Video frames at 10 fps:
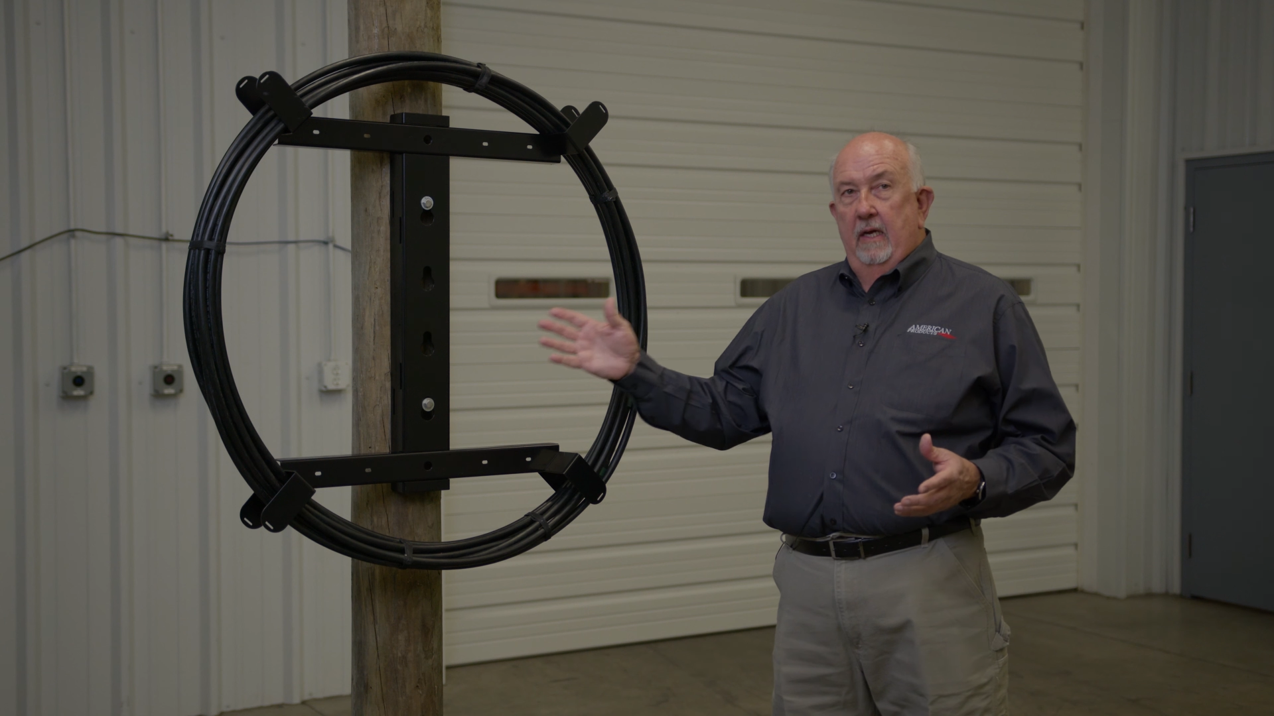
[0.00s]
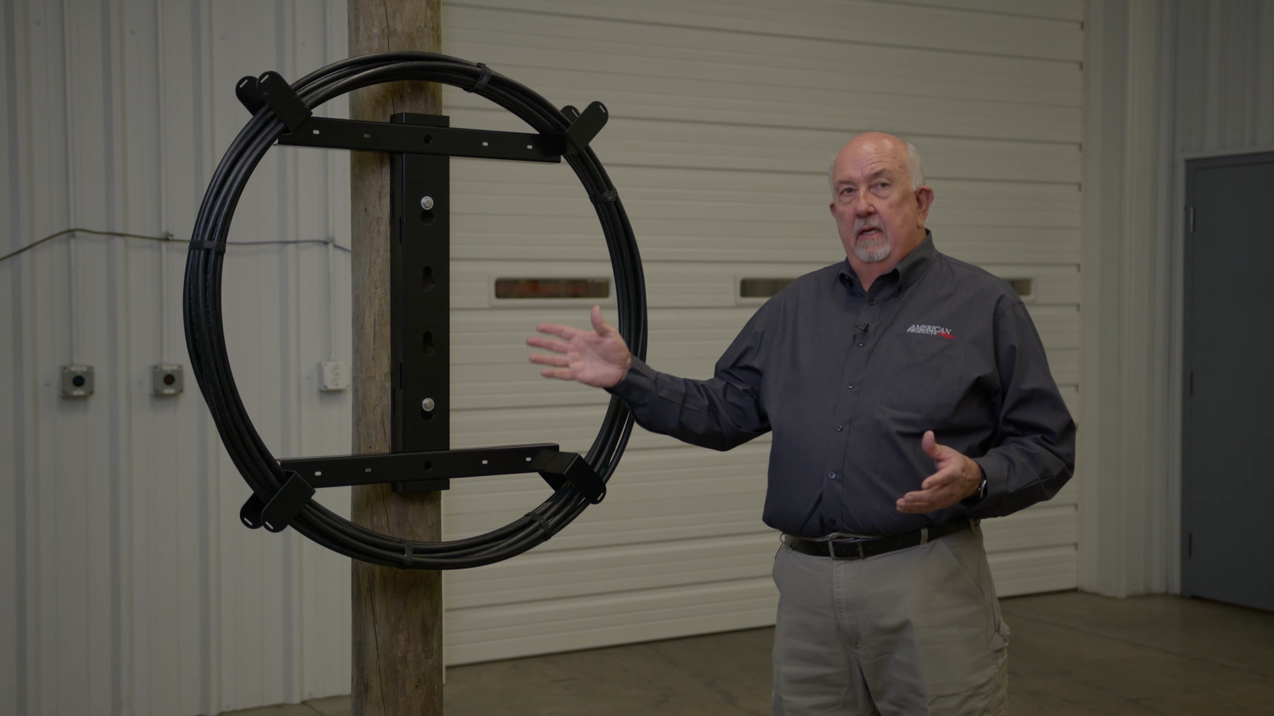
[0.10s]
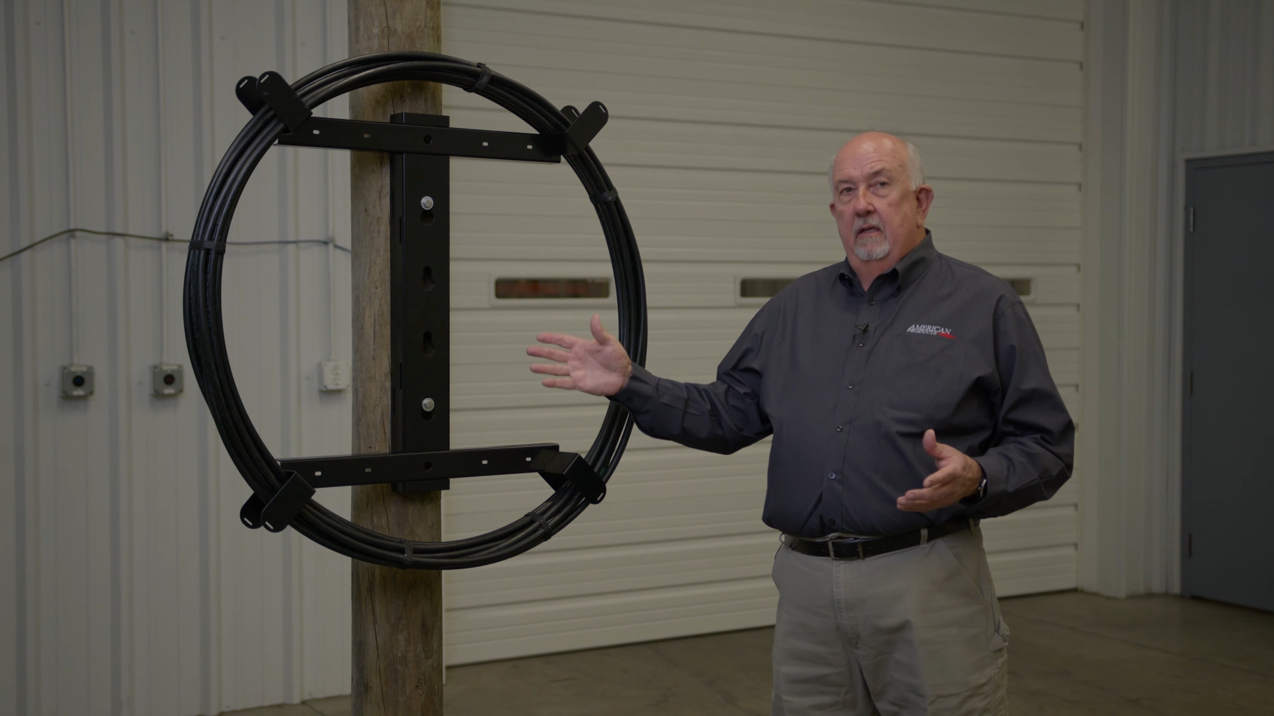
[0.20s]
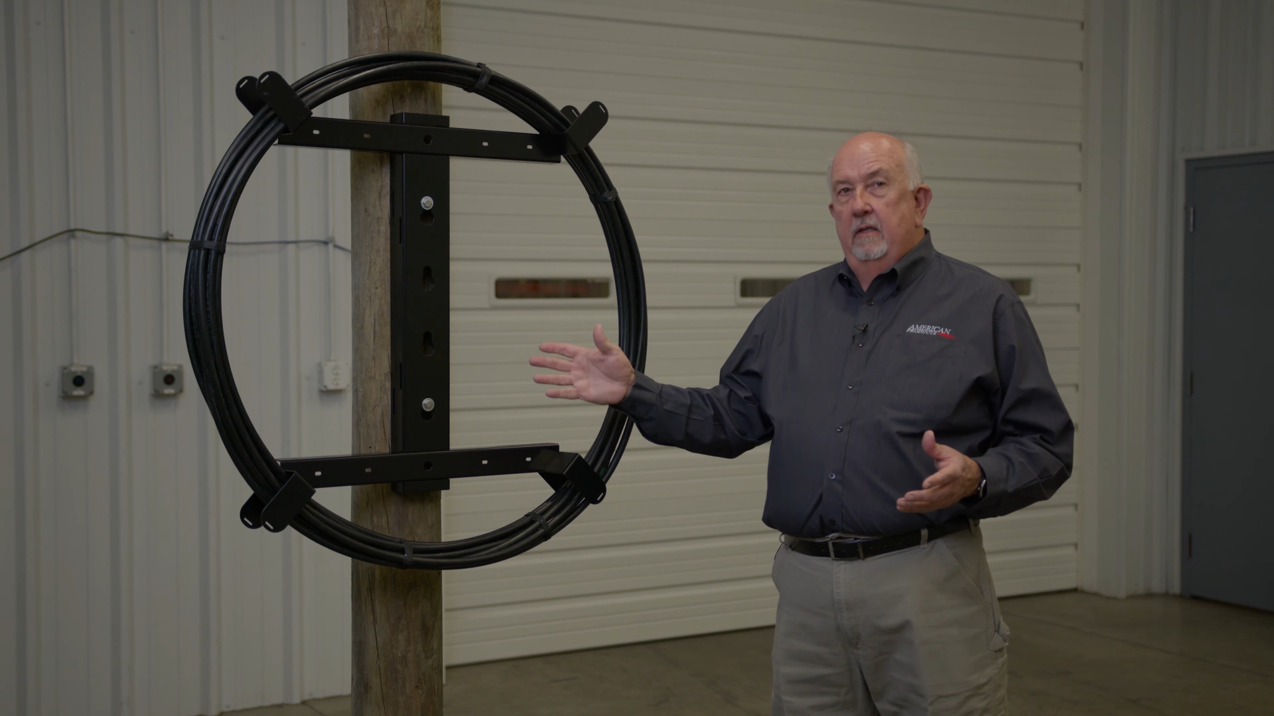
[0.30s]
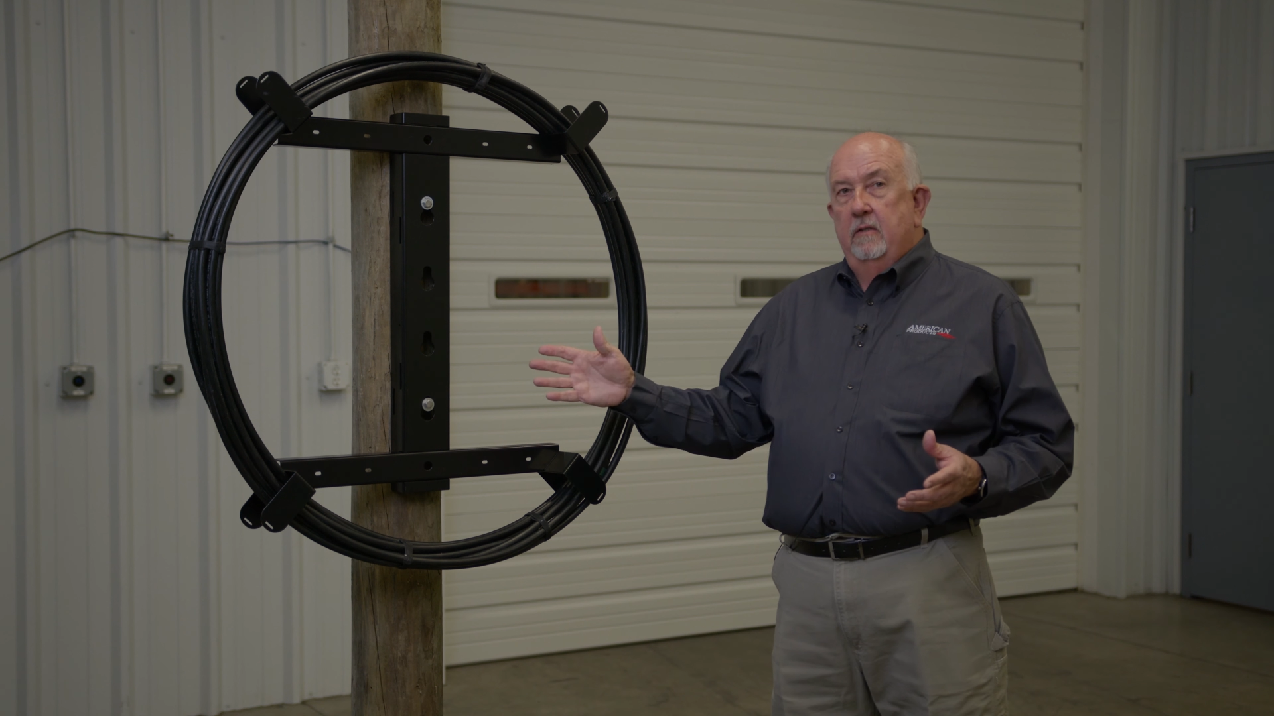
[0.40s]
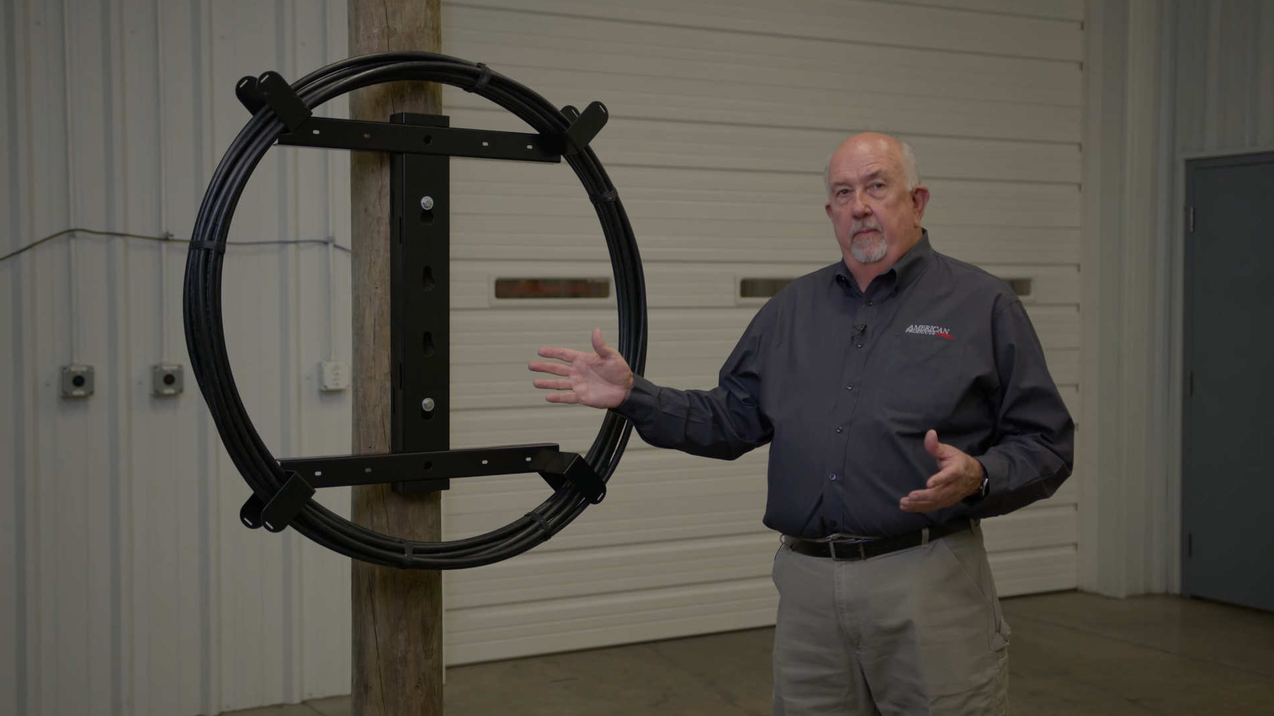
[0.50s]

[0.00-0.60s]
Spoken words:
into this